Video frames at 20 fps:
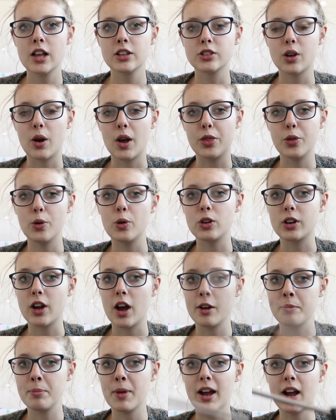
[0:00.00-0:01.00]
so I thought
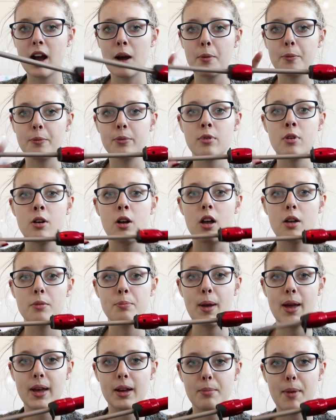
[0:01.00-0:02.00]
I'd
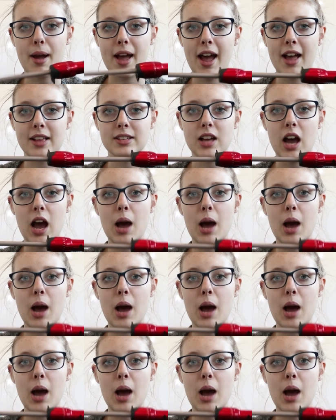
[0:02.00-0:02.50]
pick my hands